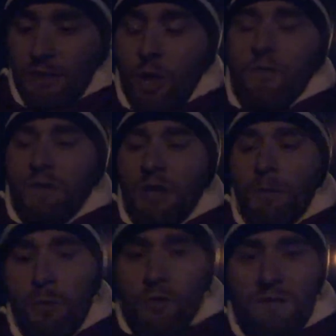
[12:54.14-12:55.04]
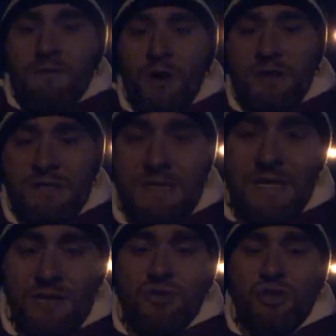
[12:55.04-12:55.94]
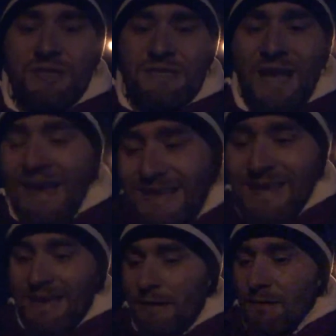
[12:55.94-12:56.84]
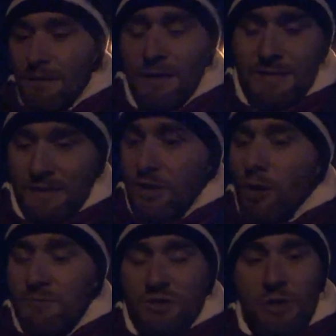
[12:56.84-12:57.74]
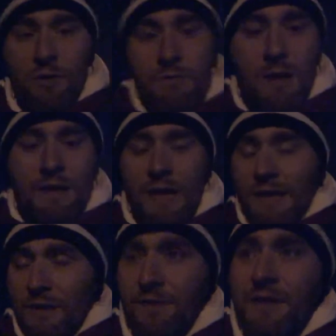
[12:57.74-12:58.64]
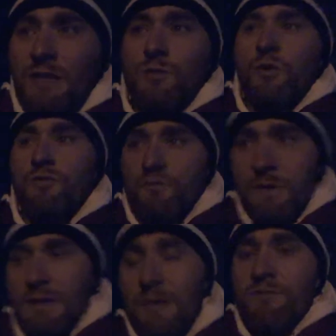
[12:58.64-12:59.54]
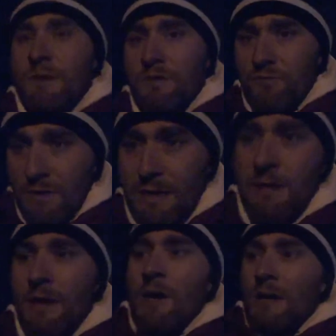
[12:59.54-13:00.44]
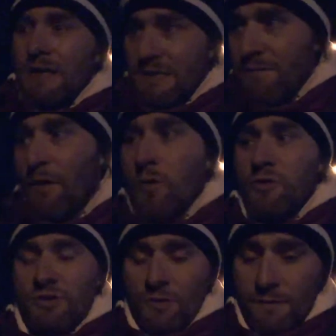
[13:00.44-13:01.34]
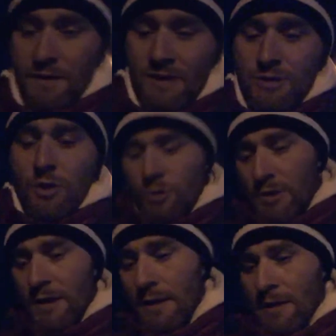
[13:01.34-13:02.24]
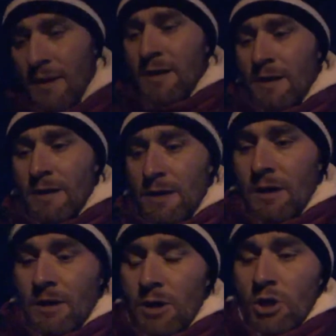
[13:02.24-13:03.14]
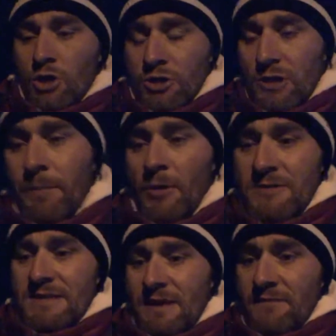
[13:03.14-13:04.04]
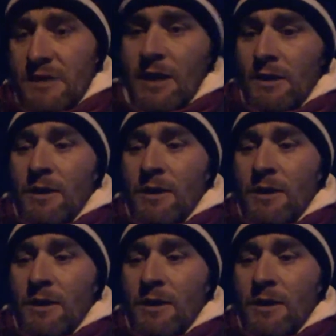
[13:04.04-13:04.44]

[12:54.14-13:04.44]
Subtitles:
and overcome more adversity, and just take it as it comes, you know. And I think that's what you really, really, really need to focus on. Is look at the positives,